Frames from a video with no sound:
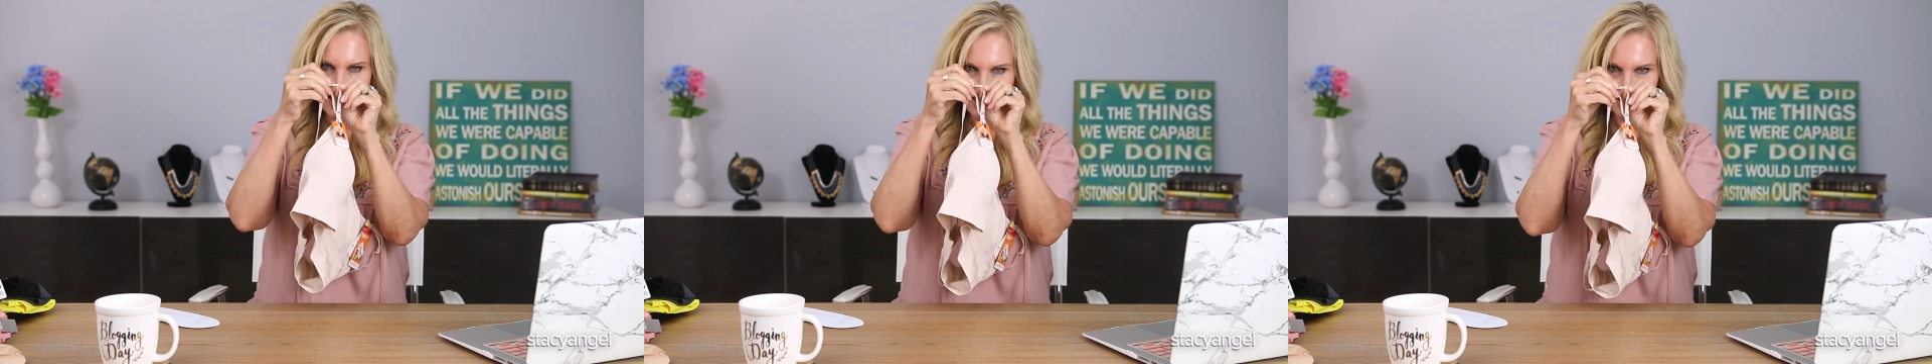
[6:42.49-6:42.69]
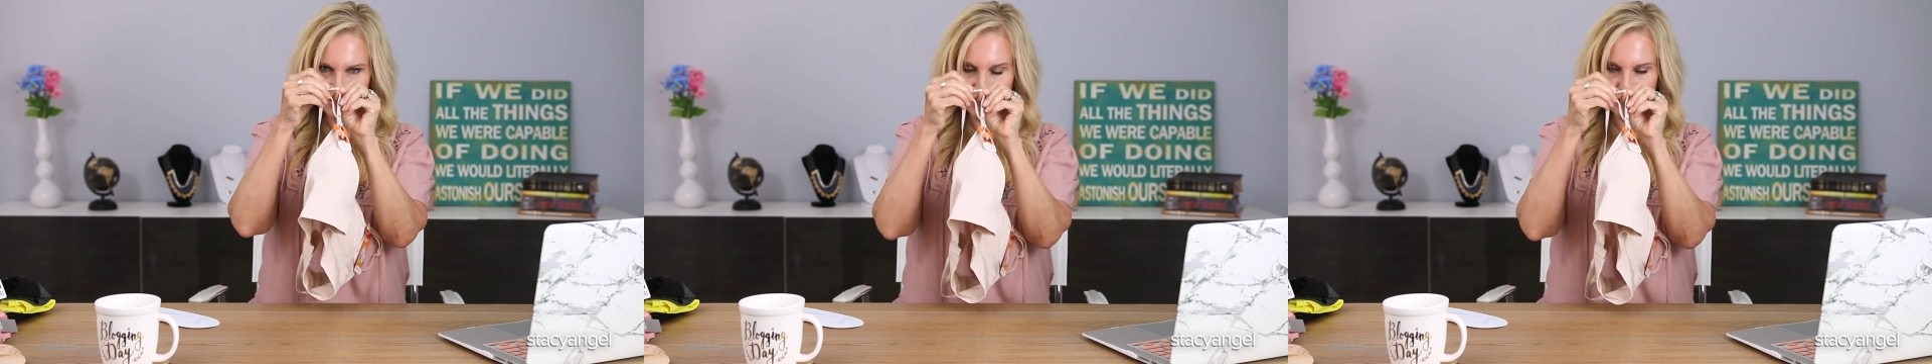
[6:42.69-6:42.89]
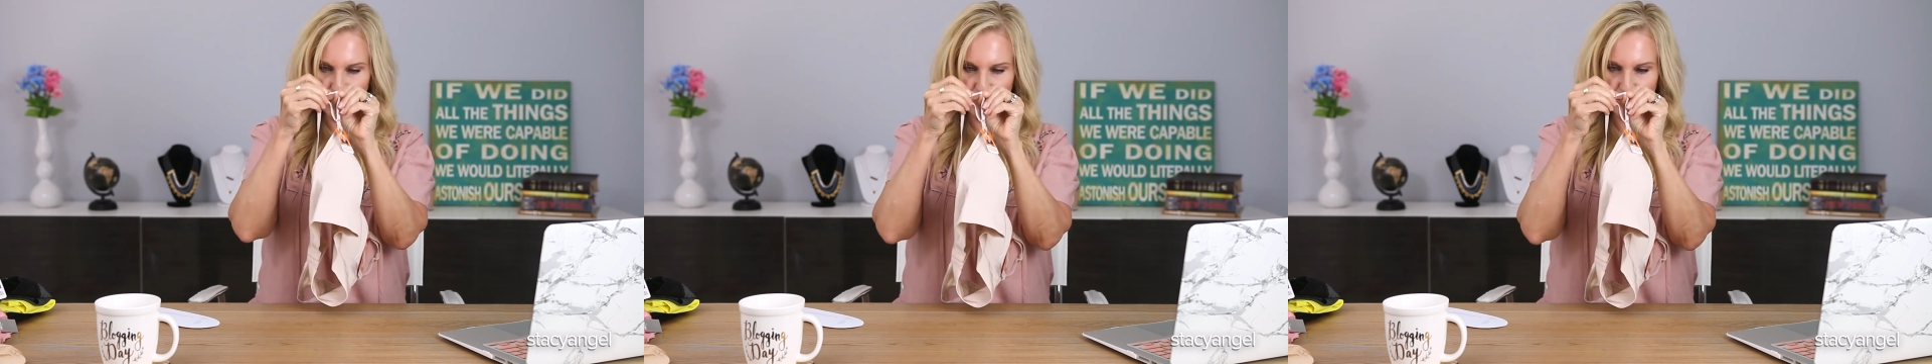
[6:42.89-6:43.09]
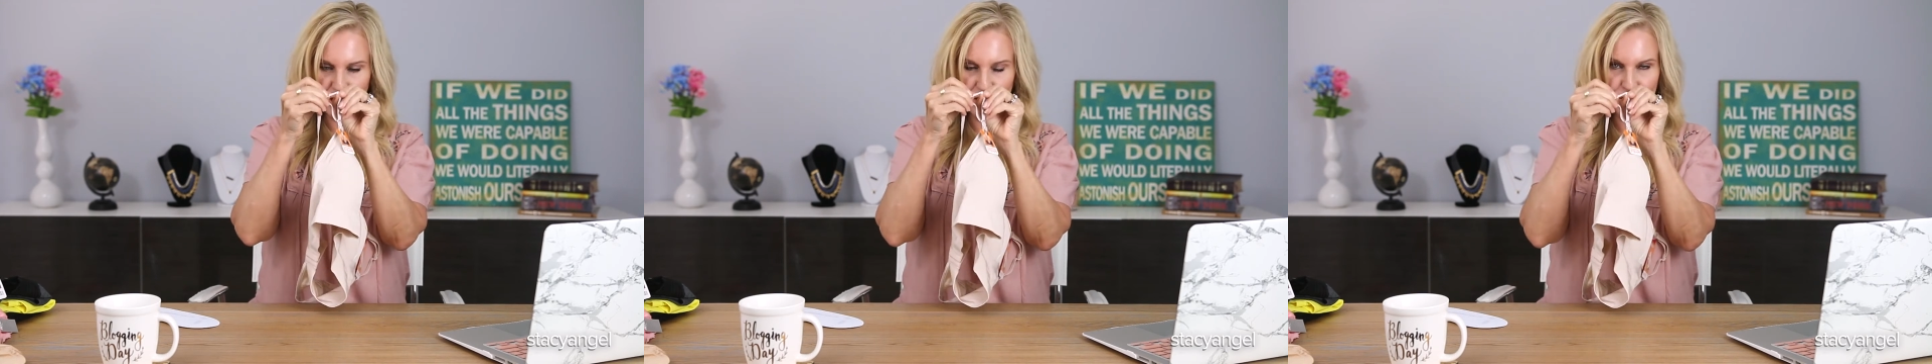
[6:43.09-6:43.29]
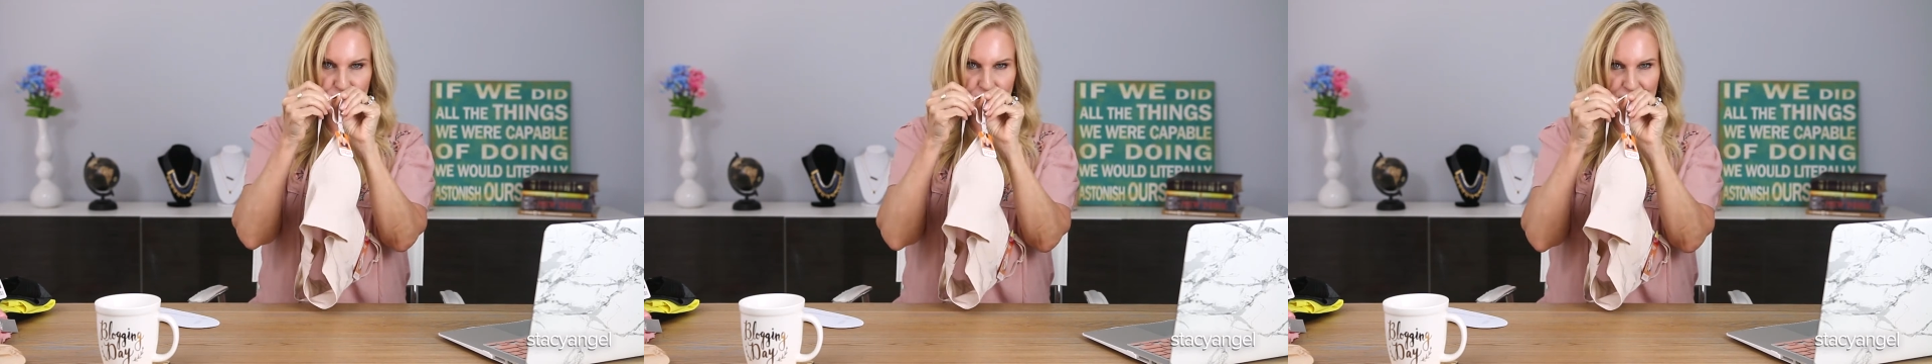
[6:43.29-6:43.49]
the
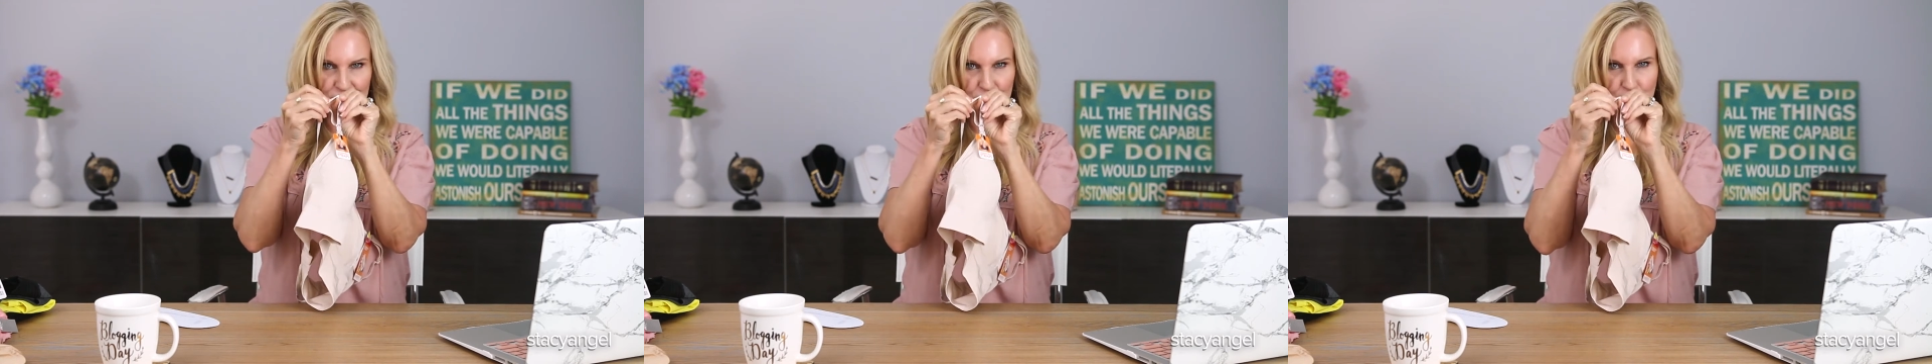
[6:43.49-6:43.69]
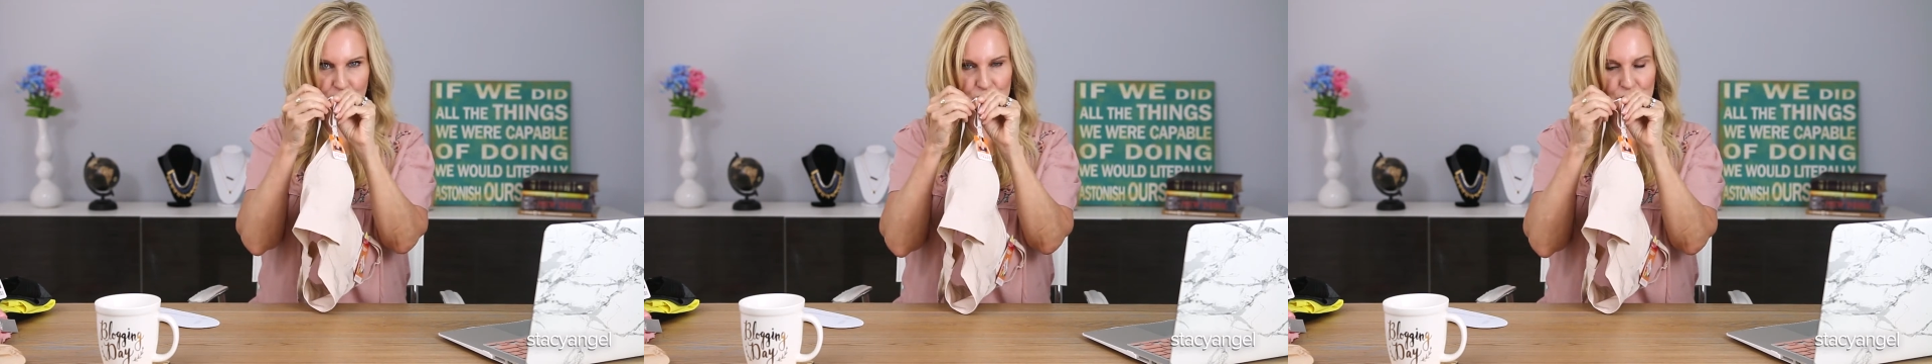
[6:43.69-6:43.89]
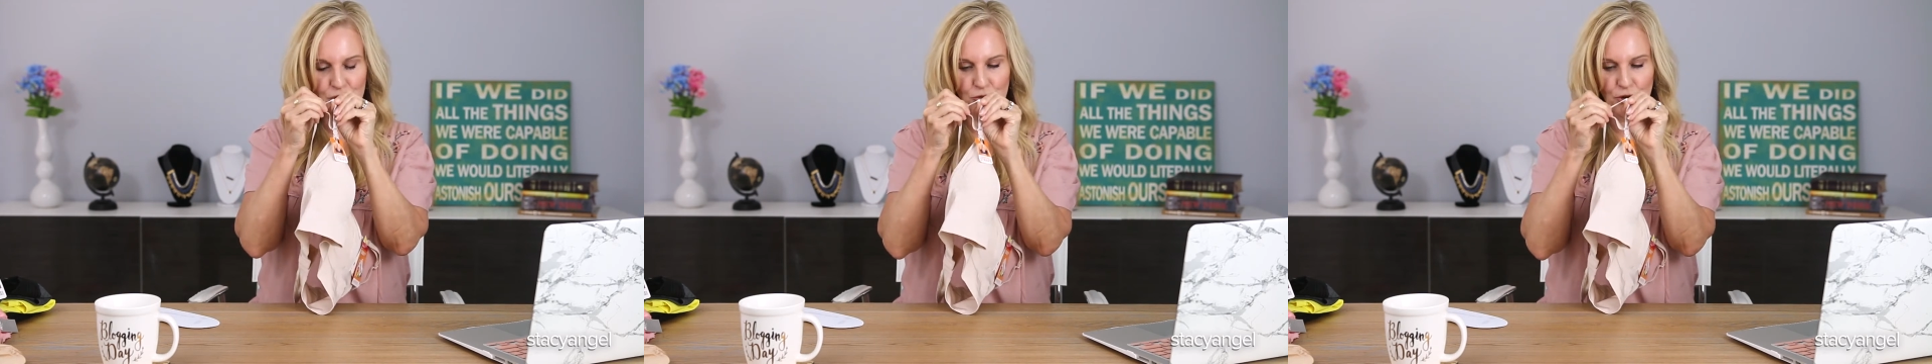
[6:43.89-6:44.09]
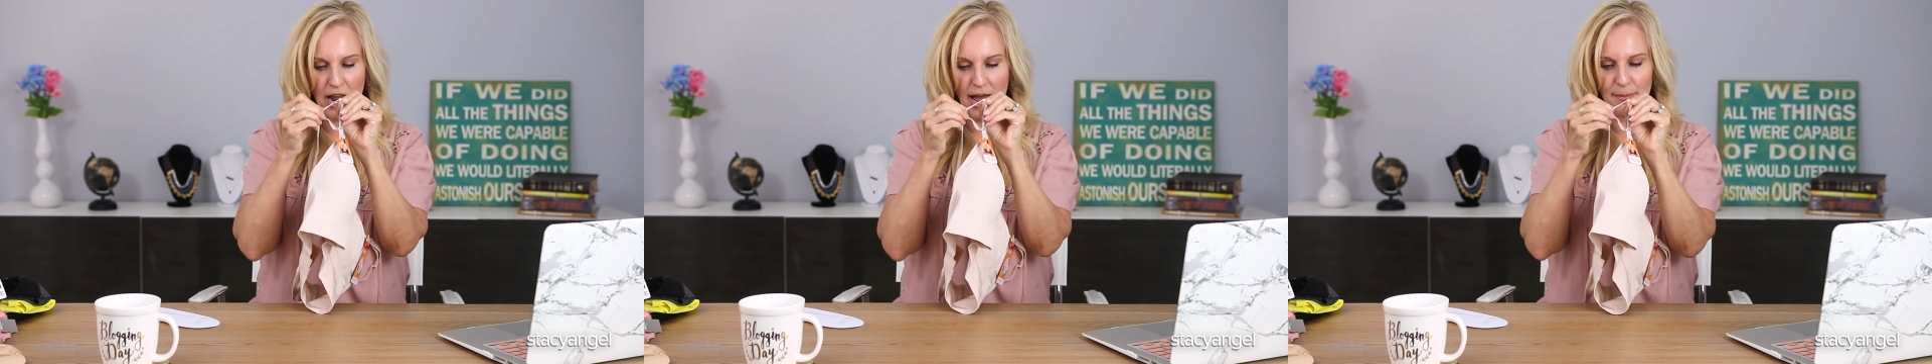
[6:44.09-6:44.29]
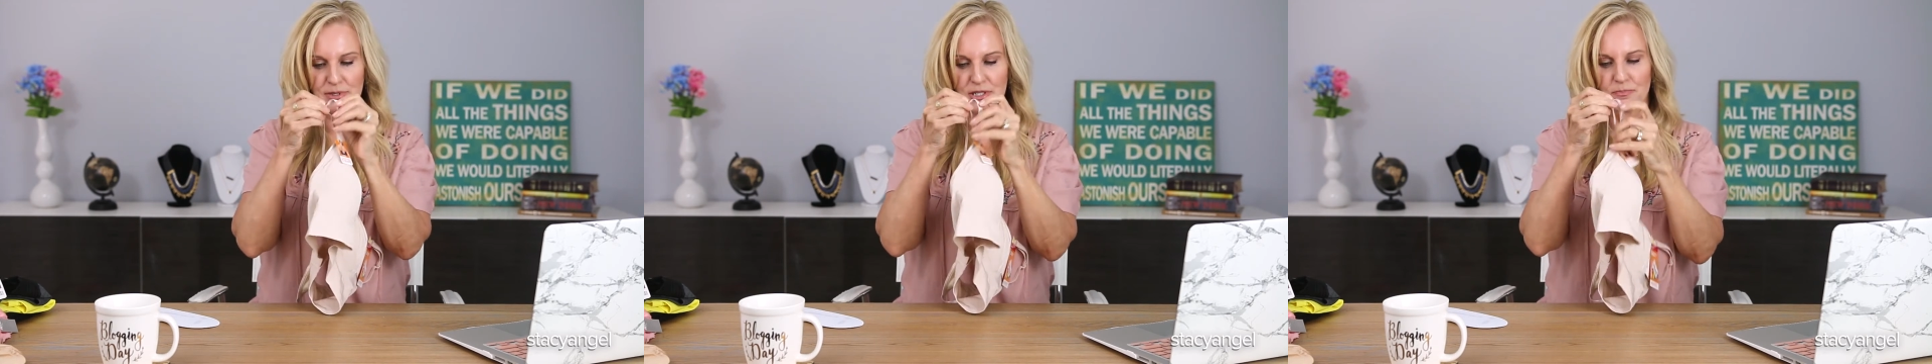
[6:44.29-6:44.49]
adjustable
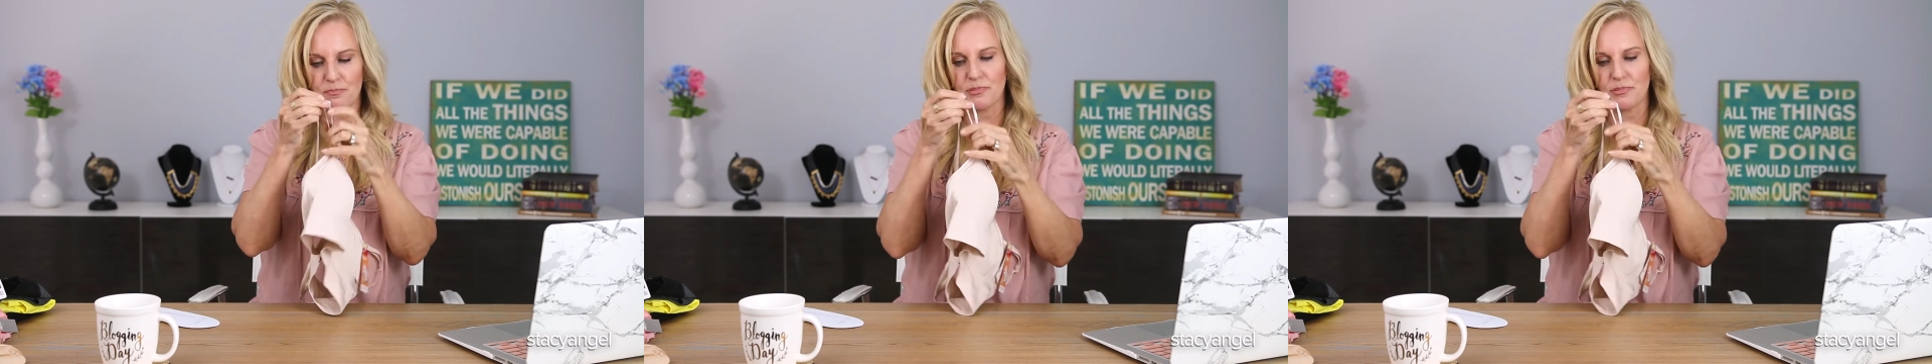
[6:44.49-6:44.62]
straps,